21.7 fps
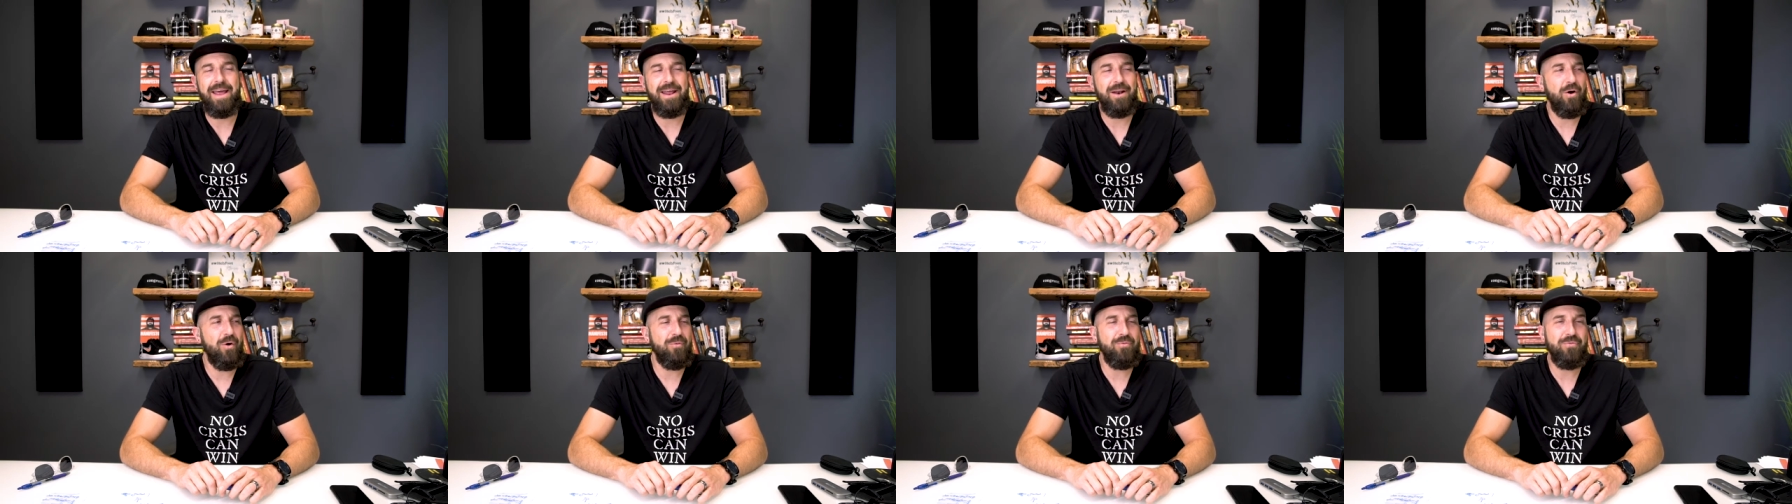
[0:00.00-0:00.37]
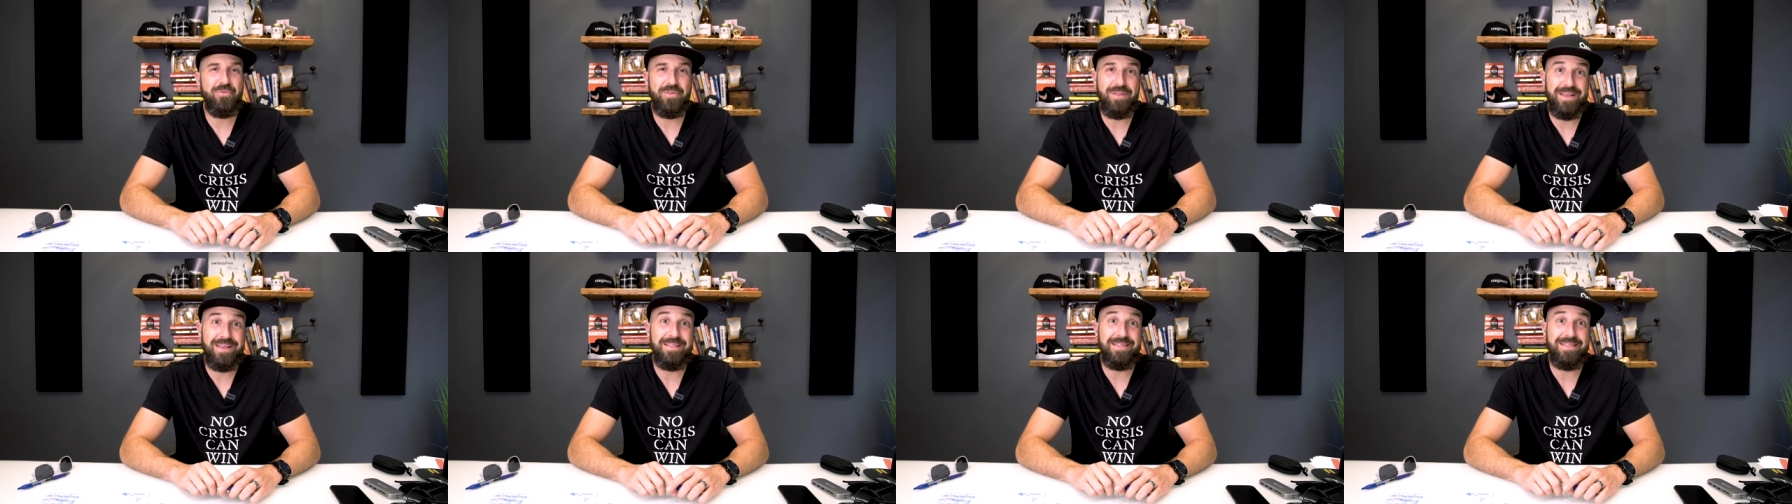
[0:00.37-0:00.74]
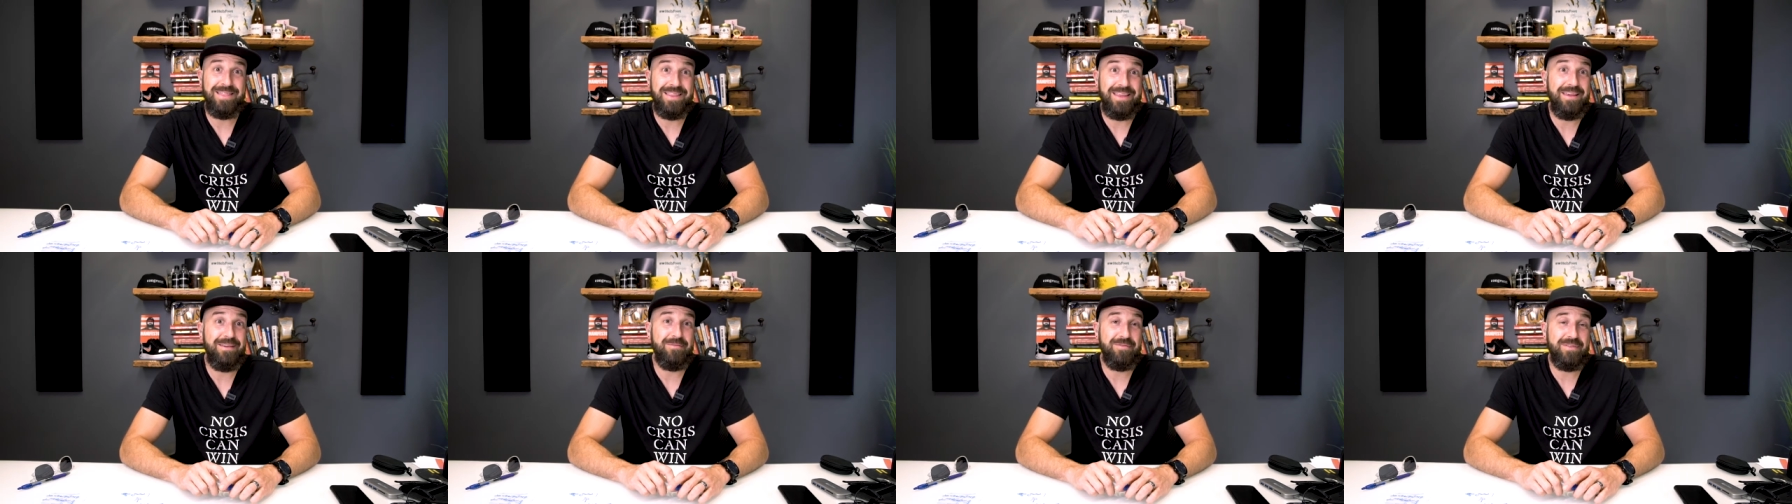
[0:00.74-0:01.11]
and hopefully
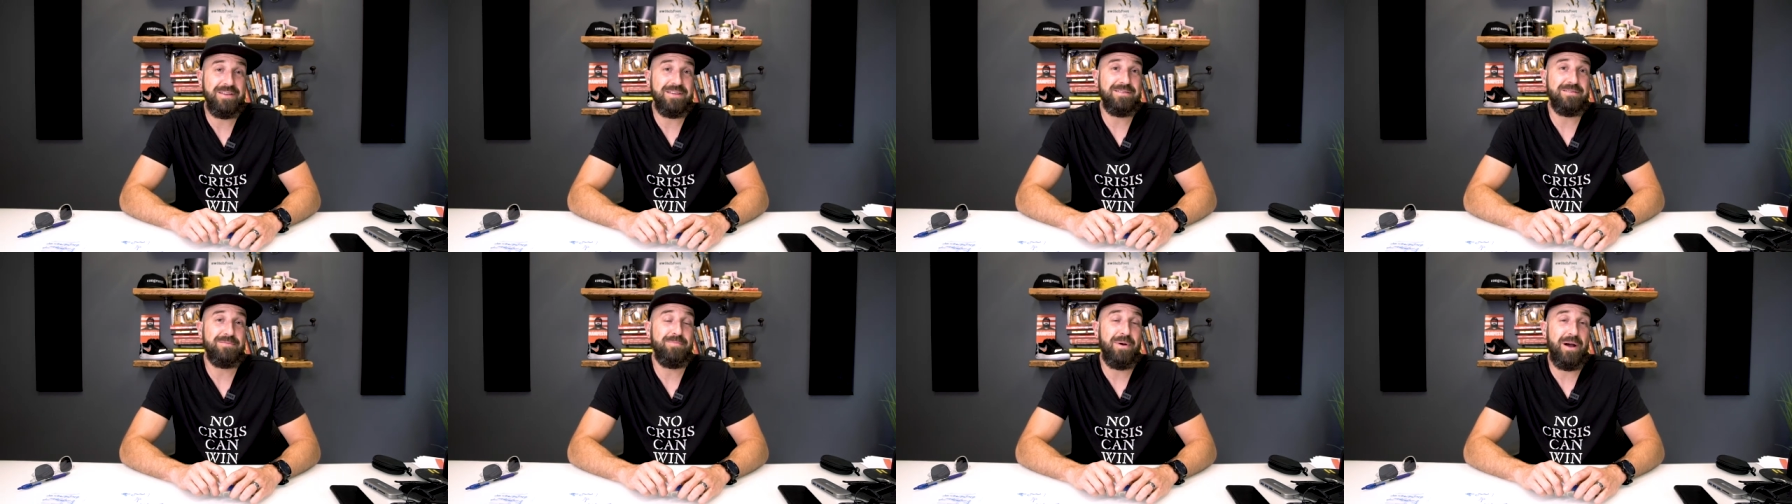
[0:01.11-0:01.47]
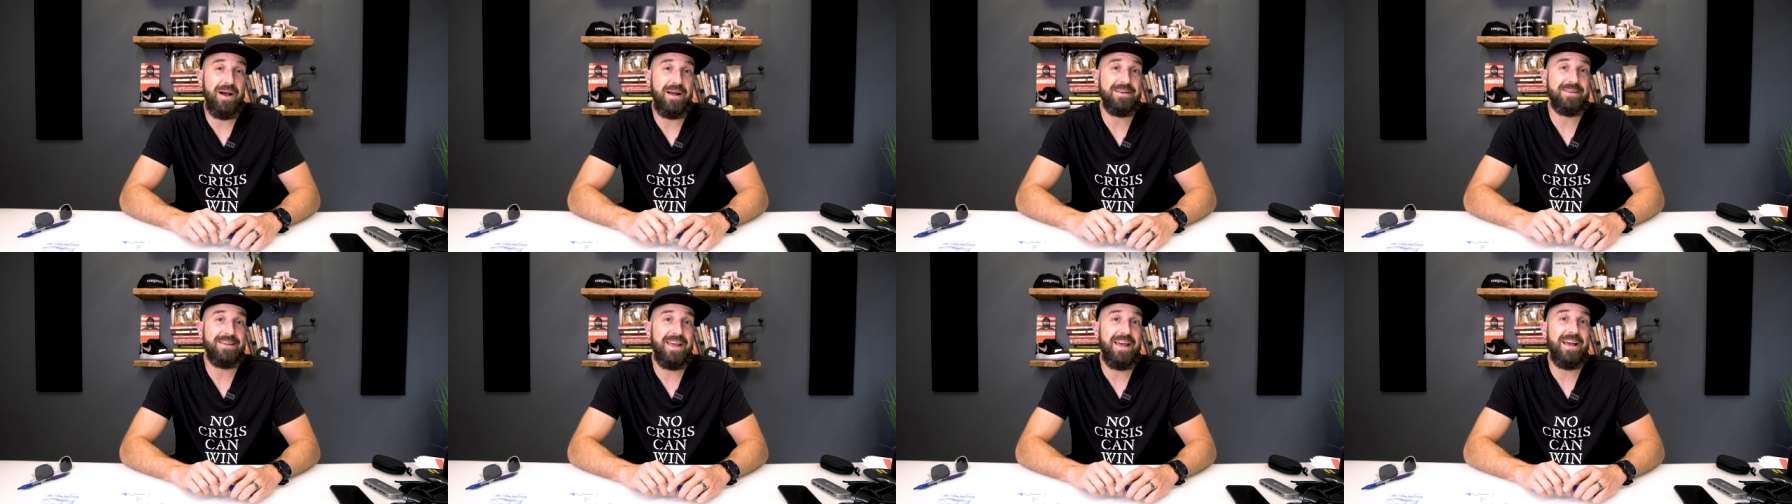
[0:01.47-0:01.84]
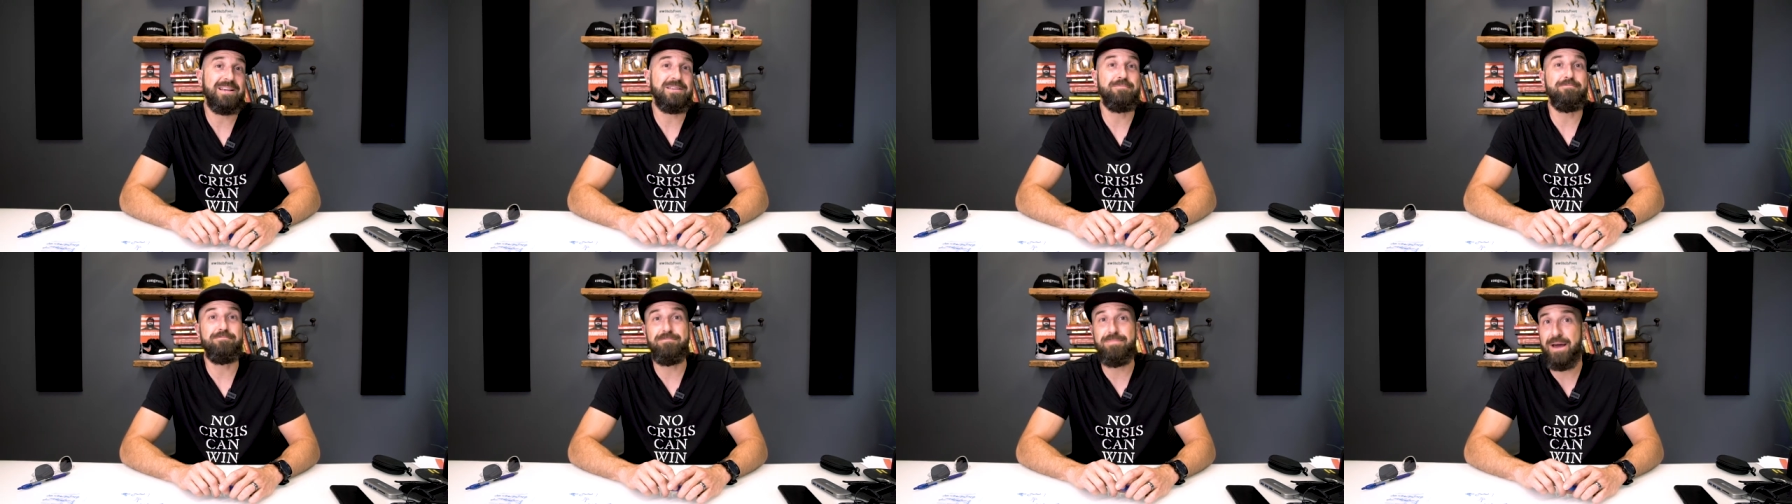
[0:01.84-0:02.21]
leave this podcast